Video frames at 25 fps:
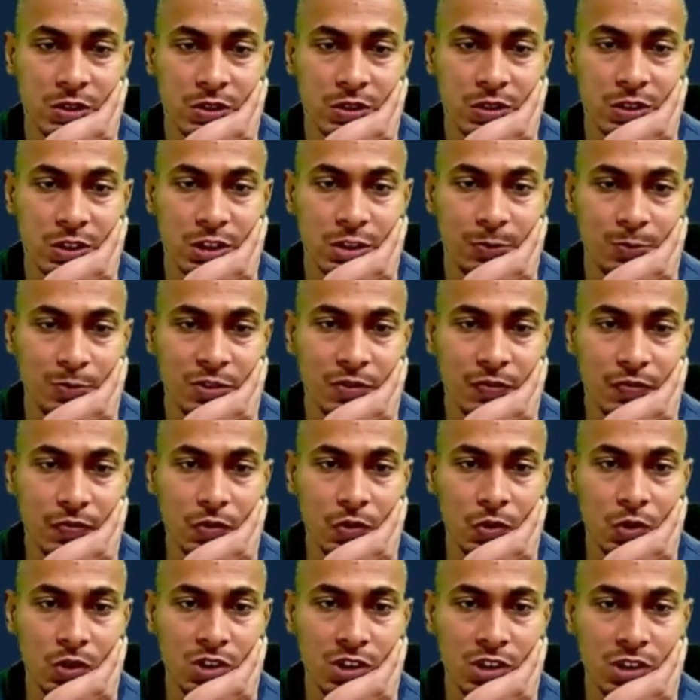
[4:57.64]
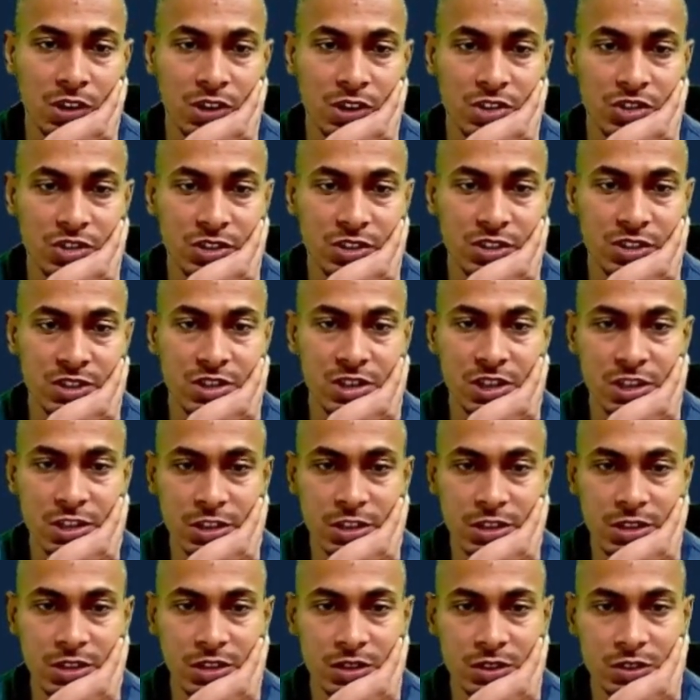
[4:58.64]
number 4 condition is
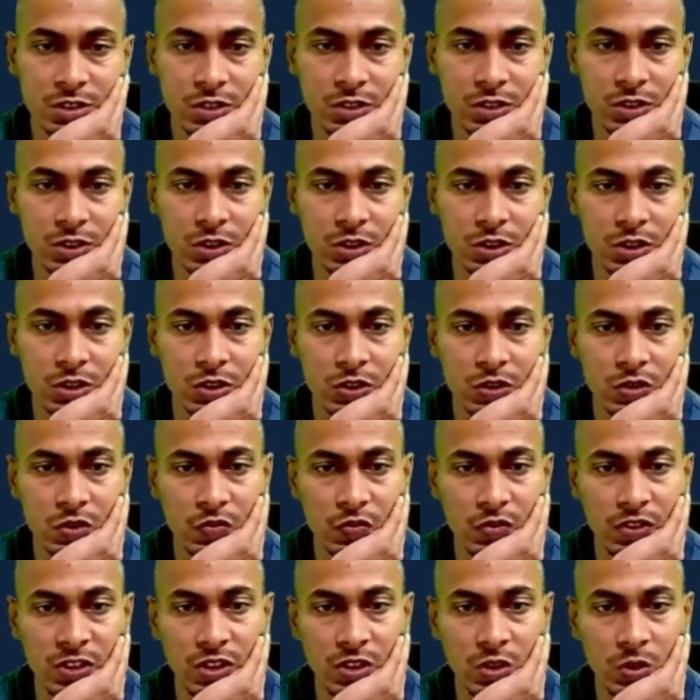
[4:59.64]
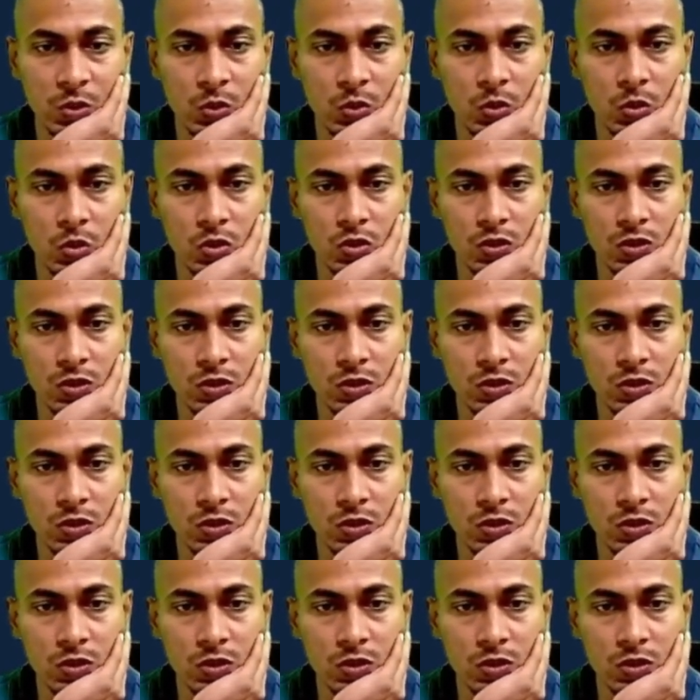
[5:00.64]
there we use